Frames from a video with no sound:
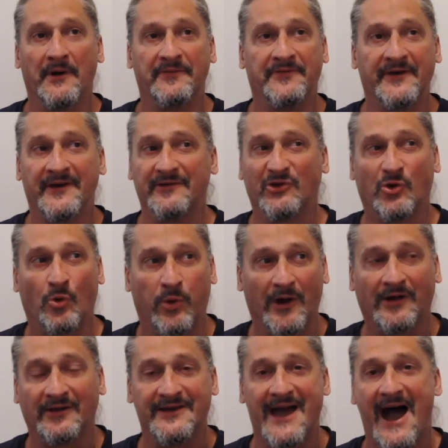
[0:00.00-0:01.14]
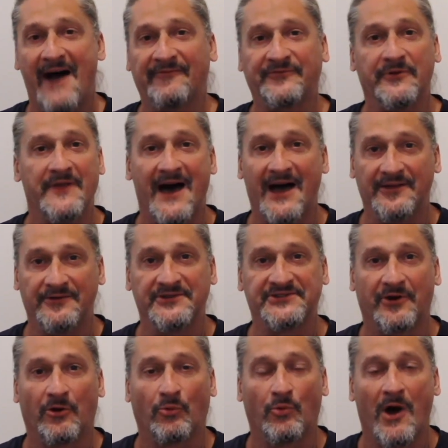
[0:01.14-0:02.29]
But then quickly after that, you
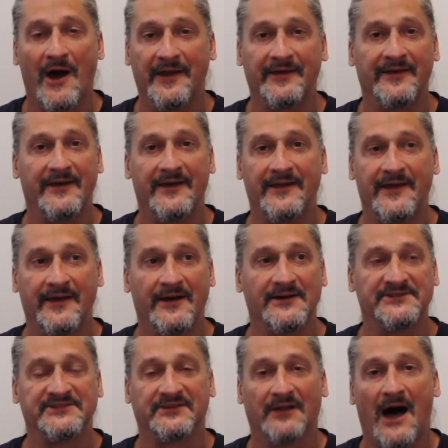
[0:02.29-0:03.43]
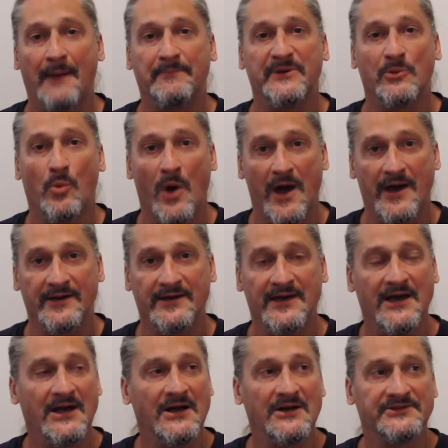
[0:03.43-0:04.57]
start writing in a uh, sloppy way.
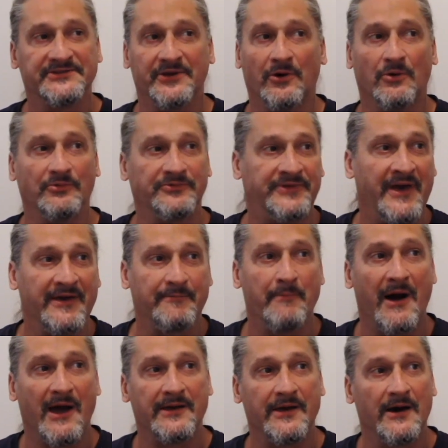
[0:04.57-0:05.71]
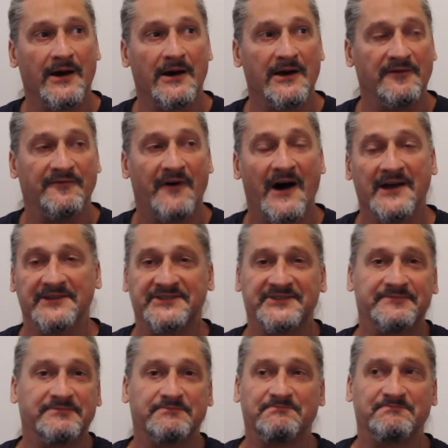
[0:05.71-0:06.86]
So take my uh,
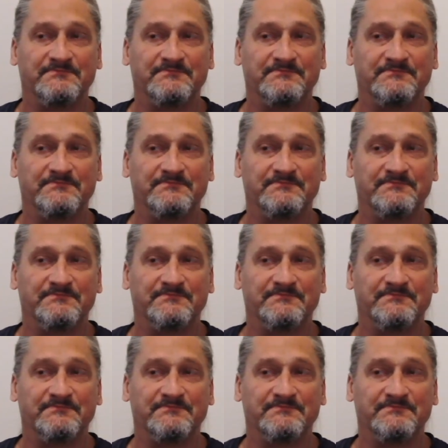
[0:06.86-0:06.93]
advice.